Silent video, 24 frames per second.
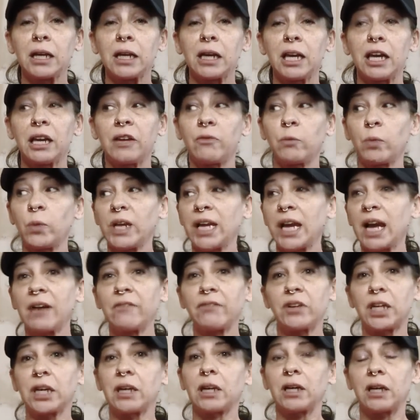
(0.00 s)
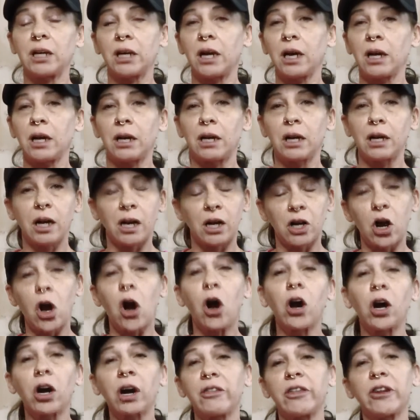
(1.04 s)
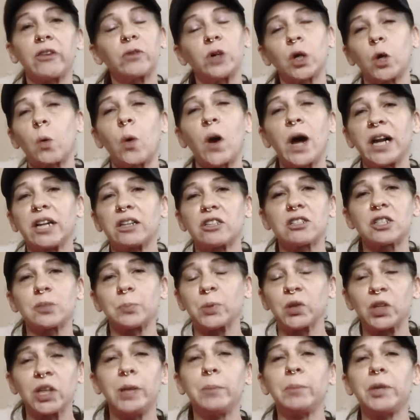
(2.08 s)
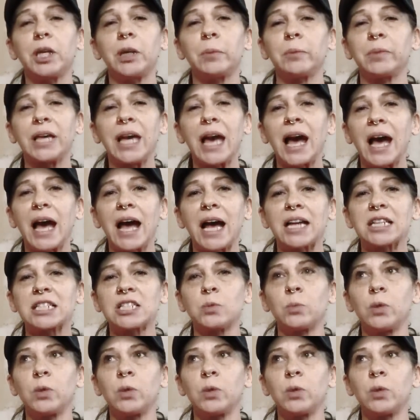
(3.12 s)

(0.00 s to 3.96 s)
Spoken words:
If we have a car that requires premium gas,